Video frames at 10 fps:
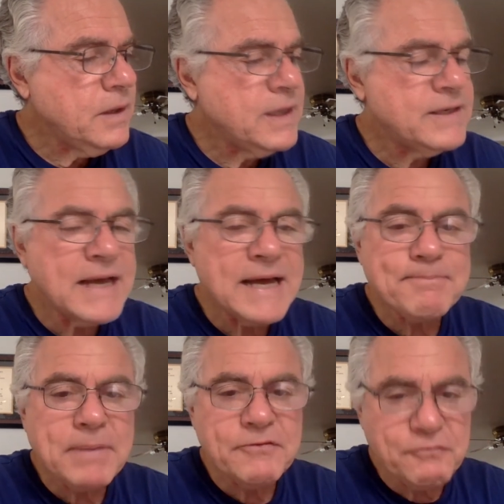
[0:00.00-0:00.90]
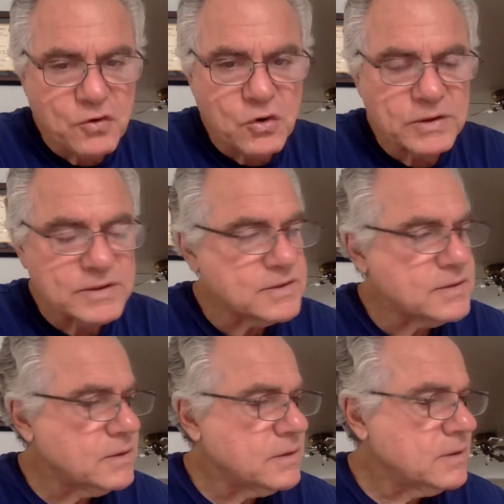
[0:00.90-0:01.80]
and not by force,
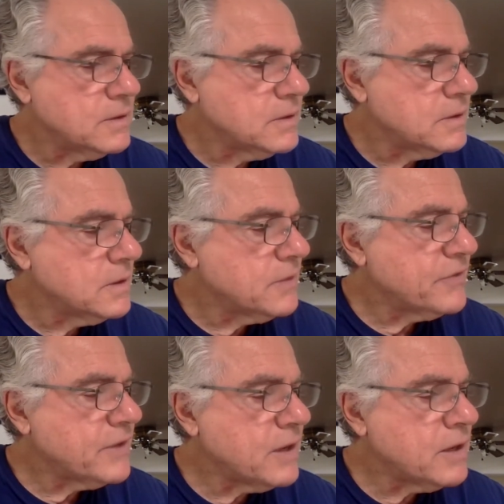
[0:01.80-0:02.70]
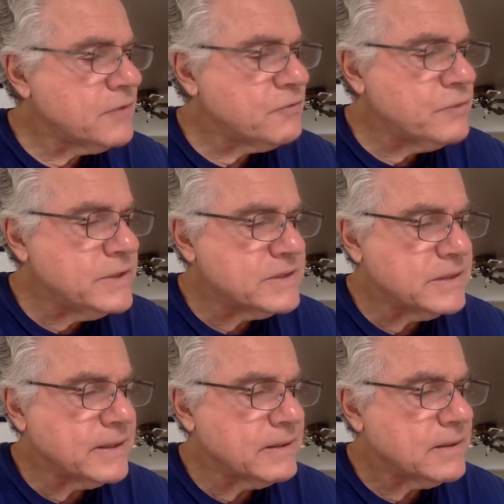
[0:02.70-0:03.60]
the art of
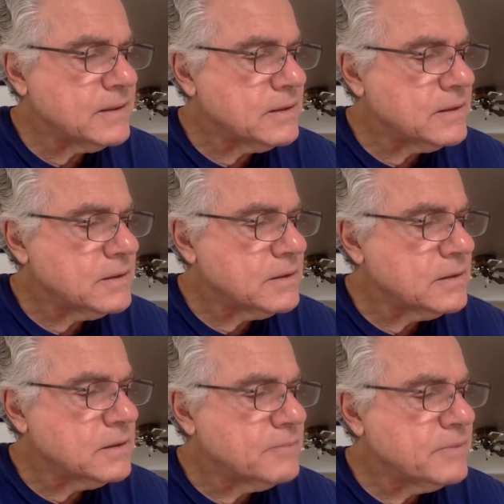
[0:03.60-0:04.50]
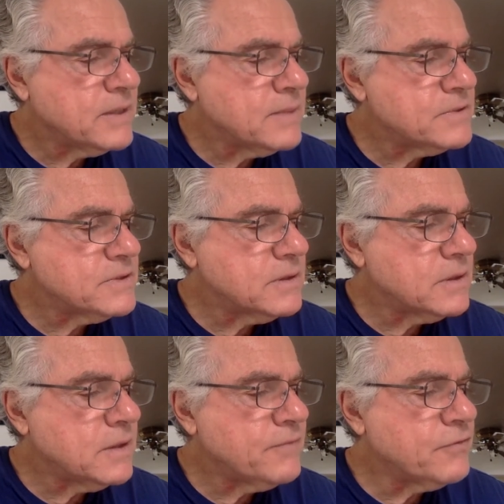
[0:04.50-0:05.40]
reasoning becomes
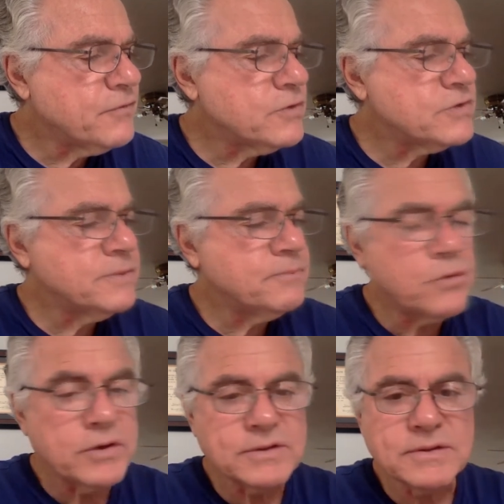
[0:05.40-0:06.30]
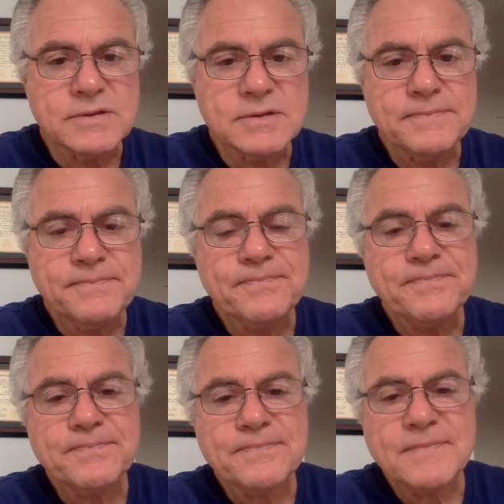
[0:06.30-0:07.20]
of the first importance.
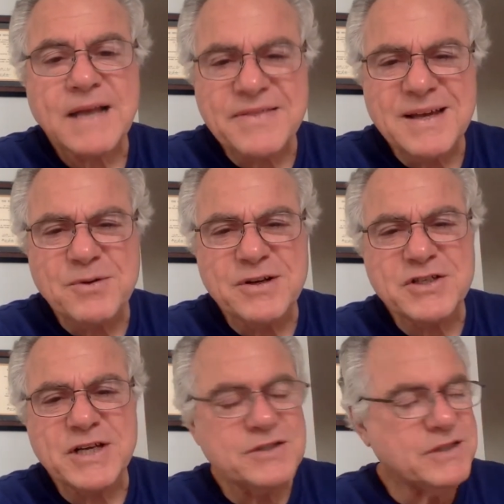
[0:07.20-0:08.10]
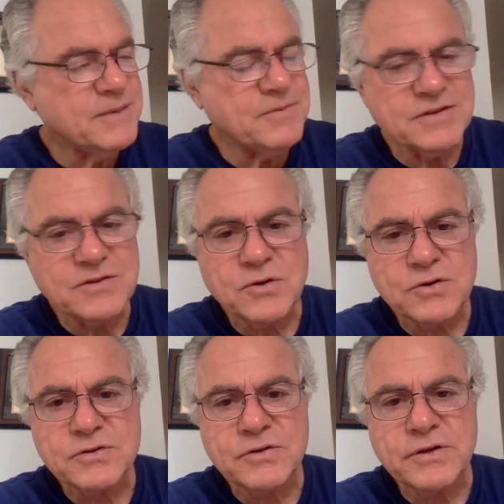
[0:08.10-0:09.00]
I think I'm going to change the name of this
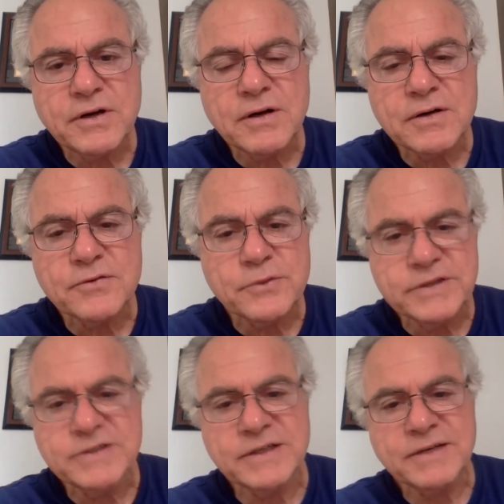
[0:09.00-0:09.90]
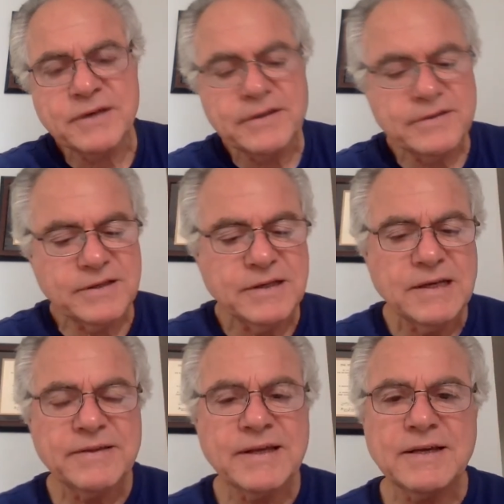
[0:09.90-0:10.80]
course to the art of reasoning rather than
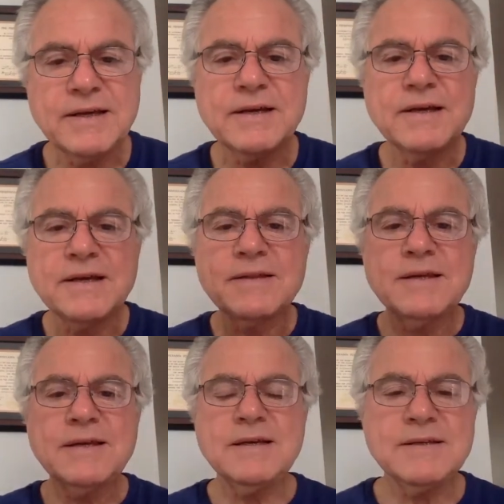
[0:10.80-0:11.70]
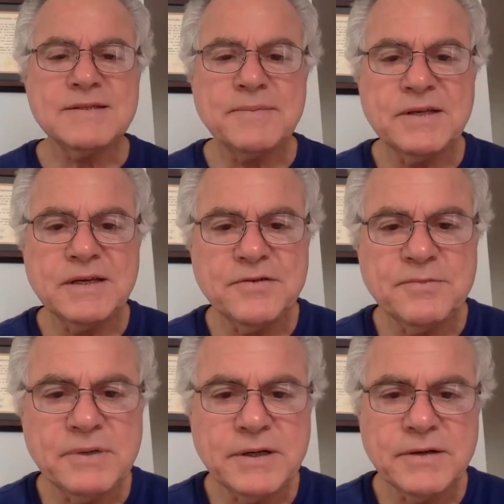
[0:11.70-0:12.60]
thinking. Thinking is something
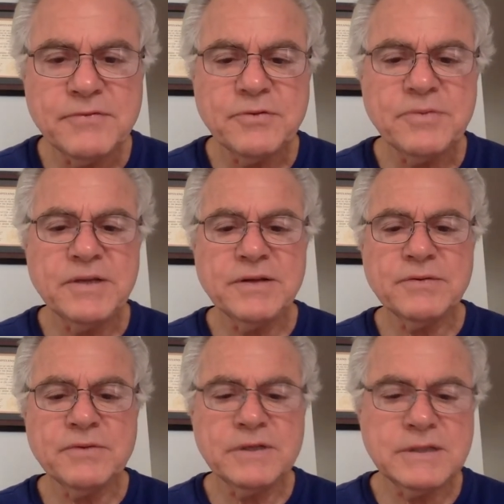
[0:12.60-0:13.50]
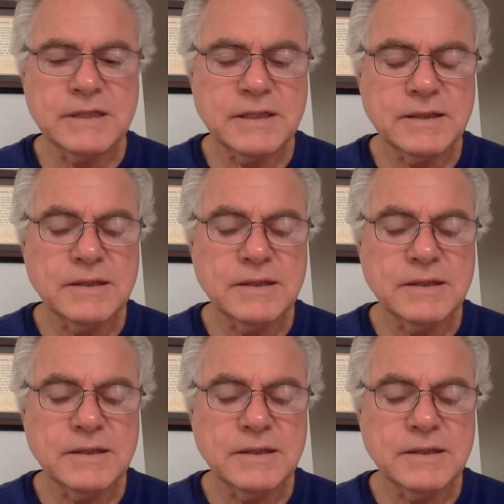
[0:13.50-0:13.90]
even bigger for me than reasoning.